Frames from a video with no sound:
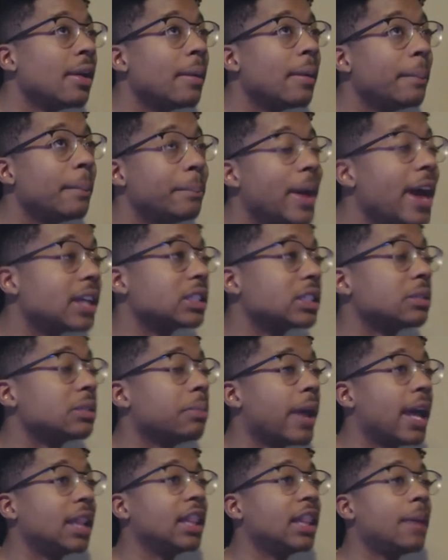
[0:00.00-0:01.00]
best,
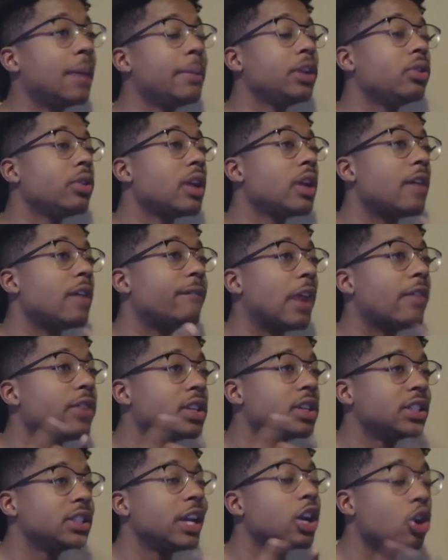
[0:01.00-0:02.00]
man. Let me know your favorite
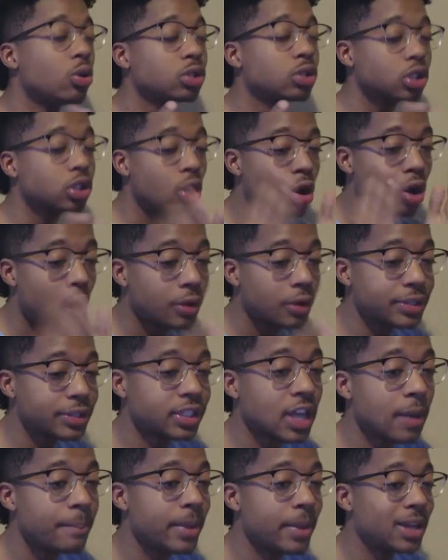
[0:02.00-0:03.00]
J. Cole song on this
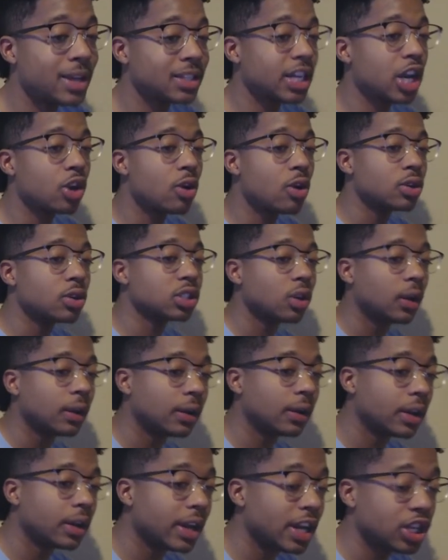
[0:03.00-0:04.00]
album, man. J. Cole song
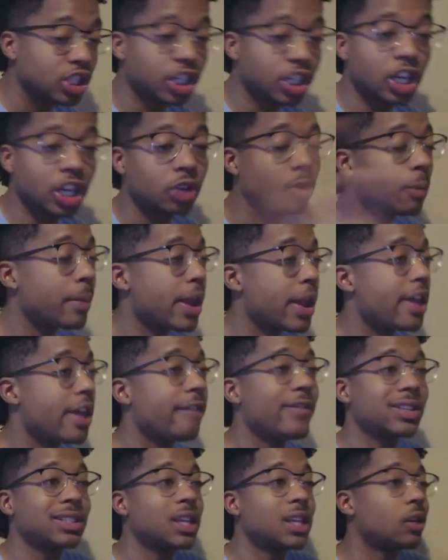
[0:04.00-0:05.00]
in general, man, if
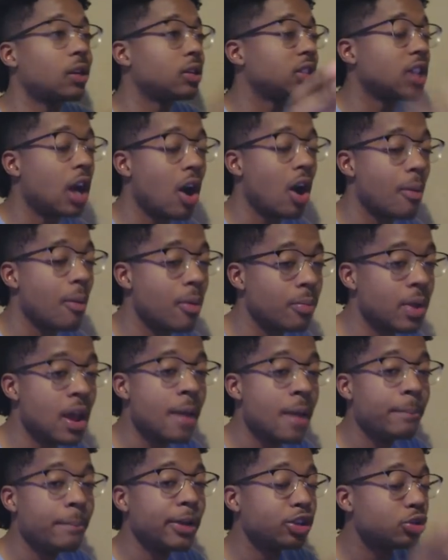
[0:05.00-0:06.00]
it's not on this album.
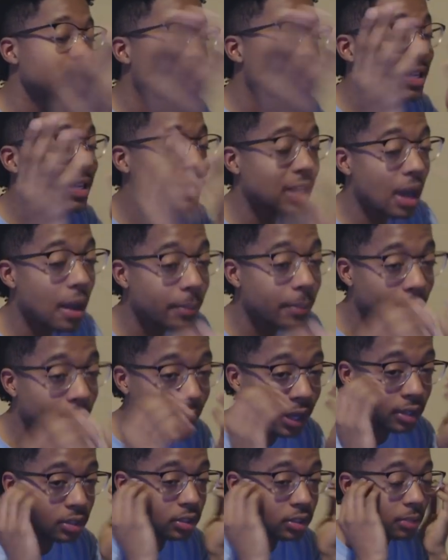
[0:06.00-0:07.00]
Make sure you guys comment, like,
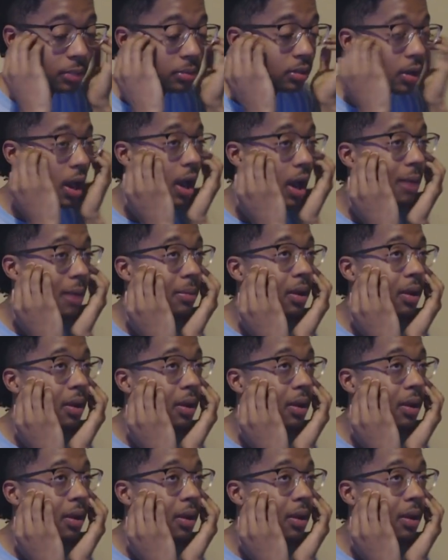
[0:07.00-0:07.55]
and subscribe.